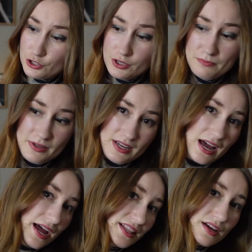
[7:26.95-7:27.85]
Could be
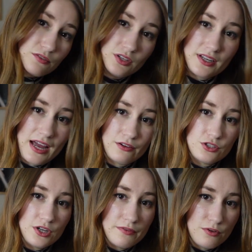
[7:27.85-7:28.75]
a high level
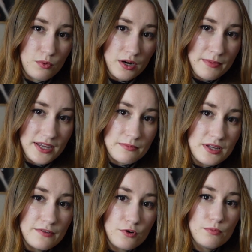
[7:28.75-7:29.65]
encounter if you want to make
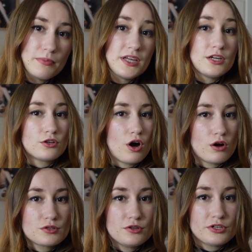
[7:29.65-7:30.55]
him evil, but he could
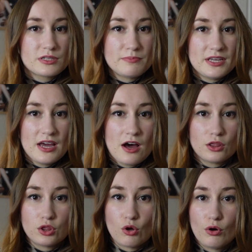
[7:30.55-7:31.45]
also just be a
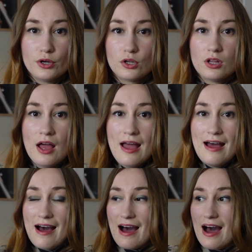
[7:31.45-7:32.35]
loyal
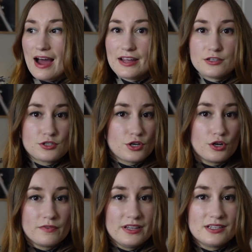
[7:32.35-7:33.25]
high
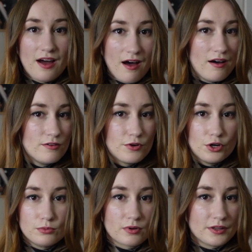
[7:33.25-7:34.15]
servant
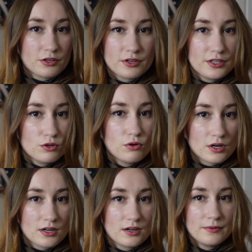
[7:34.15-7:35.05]
of Oberon the Green
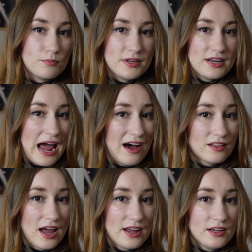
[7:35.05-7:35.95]
Lord. He could be an
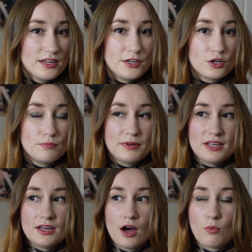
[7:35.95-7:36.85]
ally, he could
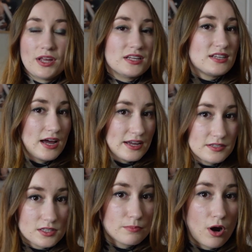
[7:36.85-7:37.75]
be a way to
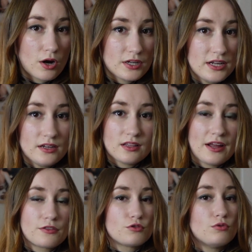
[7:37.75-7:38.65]
test the party,
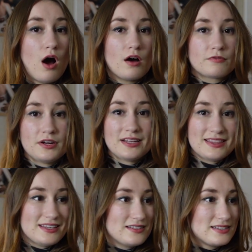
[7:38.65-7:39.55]
like through
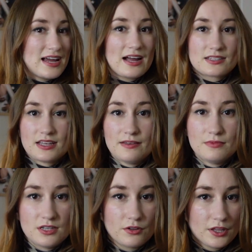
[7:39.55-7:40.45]
offering the exact
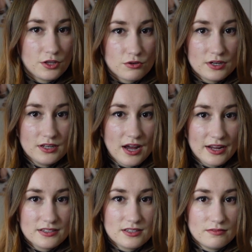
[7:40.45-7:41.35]
same deal that the Green
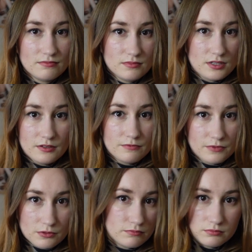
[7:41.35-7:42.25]
Knights did
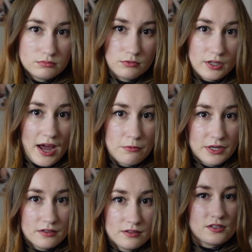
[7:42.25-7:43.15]
for
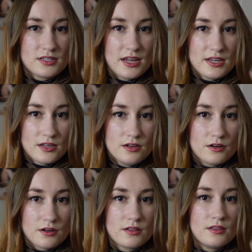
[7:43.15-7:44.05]
Gawain. He could say,
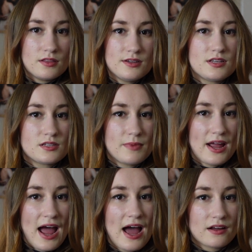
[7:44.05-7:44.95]
here, this is
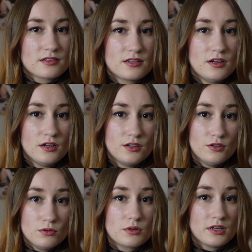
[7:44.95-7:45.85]
my axe.
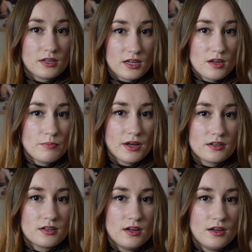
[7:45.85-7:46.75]
You can keep
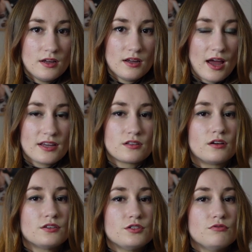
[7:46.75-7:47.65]
it as
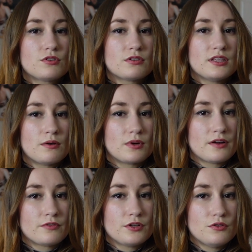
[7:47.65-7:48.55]
long as you agree that
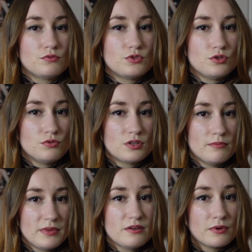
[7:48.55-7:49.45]
whatever you do
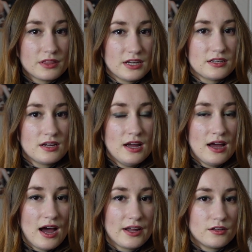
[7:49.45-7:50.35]
to me with it,
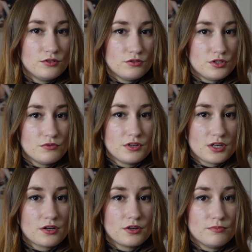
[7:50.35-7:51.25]
I can do to you in a
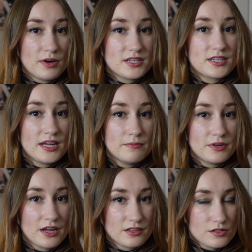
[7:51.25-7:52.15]
year. You must hit
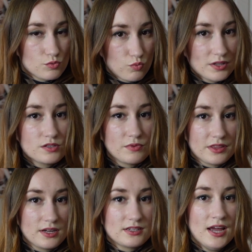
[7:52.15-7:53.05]
me at least once
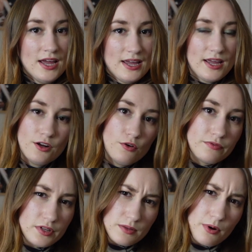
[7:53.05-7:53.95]
with it. And
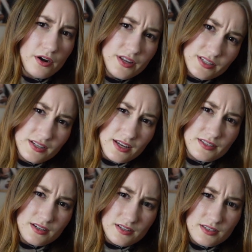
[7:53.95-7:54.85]
hopefully the party isn't
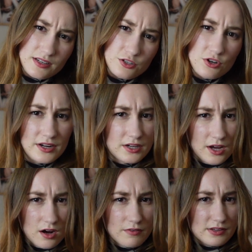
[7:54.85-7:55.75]
as sadistic as trying to
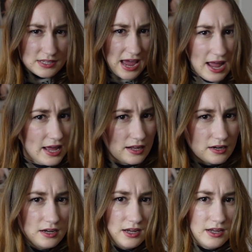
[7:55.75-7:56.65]
cut off his
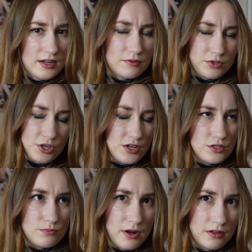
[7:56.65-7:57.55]
head, in which
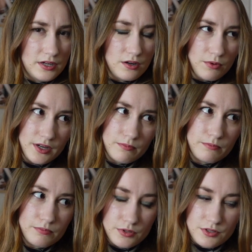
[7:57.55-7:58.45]
case you'd probably need a way to
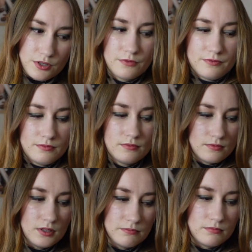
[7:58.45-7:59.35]
preserve
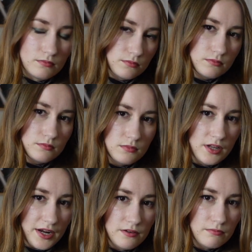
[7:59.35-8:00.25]
the
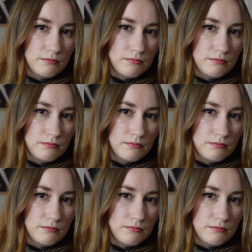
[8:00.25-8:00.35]
knight.